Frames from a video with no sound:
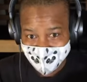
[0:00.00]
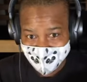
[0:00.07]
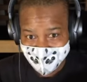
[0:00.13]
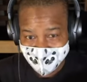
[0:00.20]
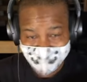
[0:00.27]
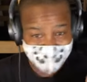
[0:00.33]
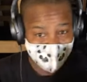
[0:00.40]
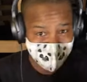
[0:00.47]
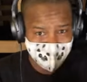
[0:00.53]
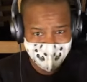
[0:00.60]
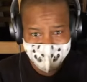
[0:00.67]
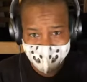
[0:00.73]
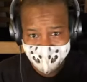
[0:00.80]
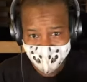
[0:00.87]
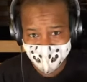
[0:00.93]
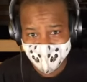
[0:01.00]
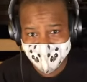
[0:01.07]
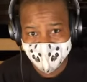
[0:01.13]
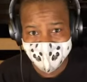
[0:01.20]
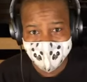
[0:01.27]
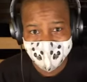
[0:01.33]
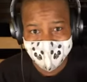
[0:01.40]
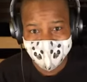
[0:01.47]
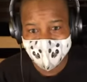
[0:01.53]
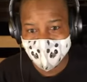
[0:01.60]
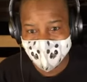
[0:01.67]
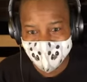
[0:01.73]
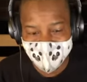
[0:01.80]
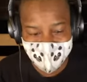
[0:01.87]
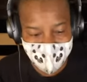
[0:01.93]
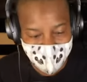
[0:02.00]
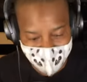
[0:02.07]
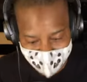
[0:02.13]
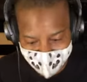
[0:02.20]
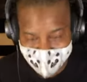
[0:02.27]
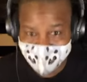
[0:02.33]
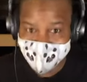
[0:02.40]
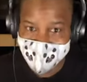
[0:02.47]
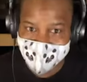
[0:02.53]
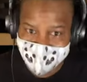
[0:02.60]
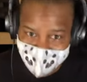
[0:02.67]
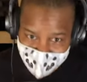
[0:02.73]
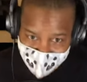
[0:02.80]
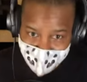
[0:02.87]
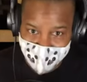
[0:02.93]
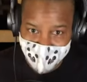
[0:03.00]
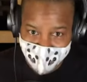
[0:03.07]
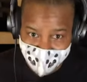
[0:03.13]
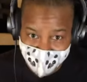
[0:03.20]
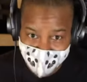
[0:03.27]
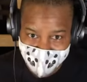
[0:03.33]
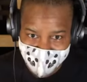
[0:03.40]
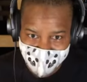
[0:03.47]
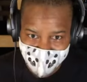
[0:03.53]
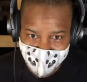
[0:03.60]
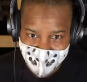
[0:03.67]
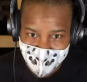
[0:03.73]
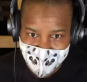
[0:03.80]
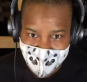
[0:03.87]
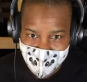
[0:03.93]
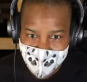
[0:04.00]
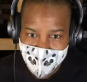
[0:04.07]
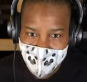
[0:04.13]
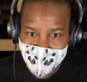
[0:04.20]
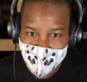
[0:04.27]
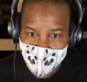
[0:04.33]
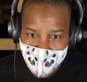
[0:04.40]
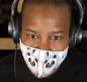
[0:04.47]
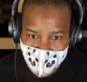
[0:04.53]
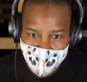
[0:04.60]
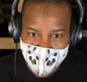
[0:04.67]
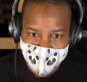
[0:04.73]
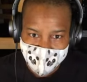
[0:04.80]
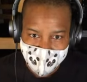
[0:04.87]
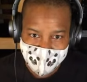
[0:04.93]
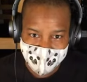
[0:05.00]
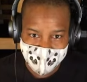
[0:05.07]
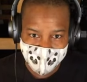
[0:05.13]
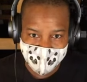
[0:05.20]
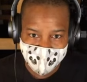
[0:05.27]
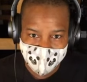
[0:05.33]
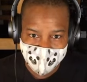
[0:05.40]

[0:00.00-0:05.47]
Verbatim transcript: is it going to cost the taxpayers more money?